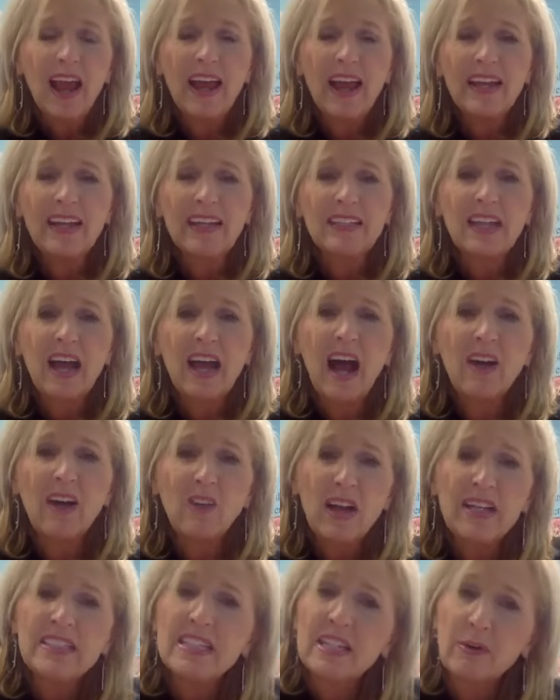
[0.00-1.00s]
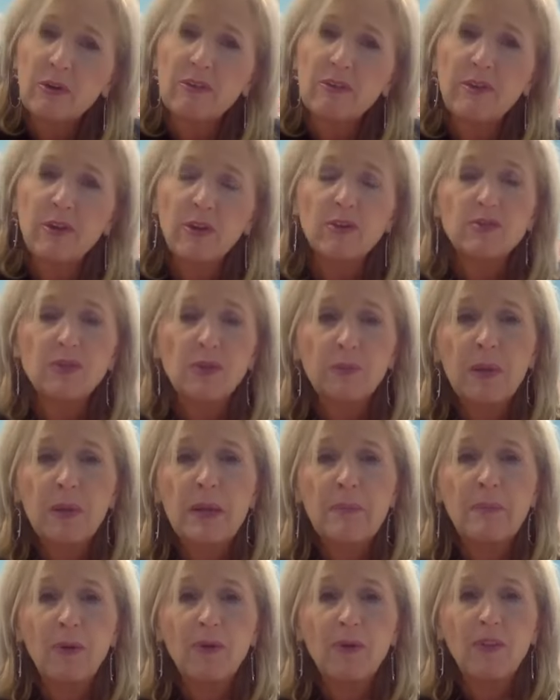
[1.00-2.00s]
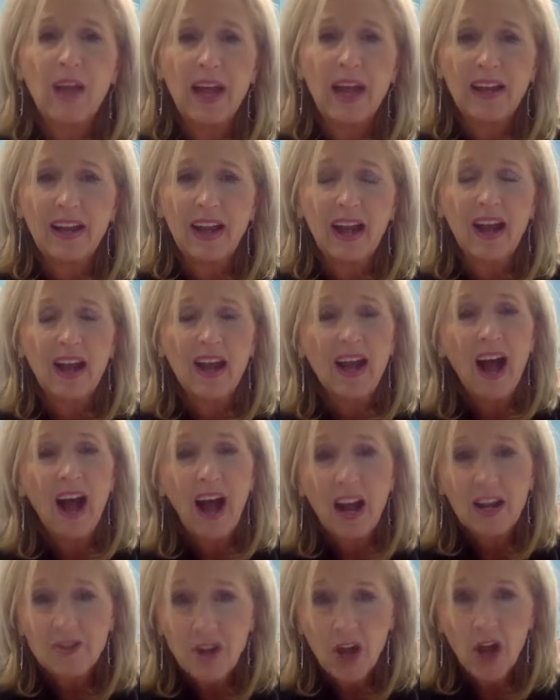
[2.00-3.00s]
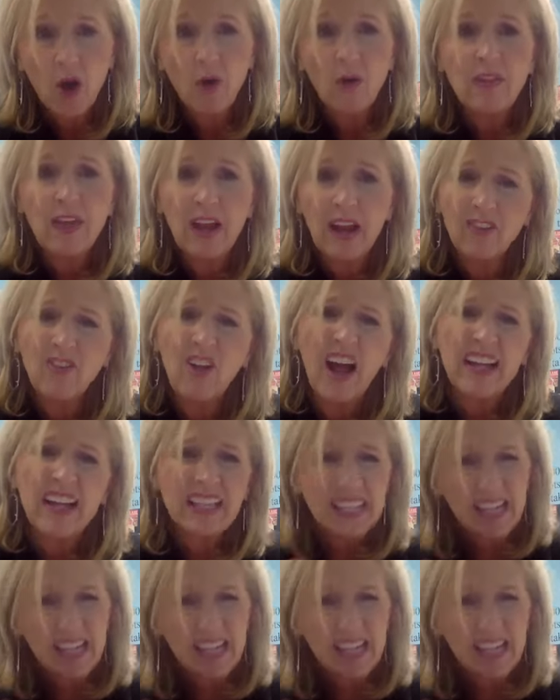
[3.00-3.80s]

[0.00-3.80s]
And I like to get referrals from people that I know and that I like.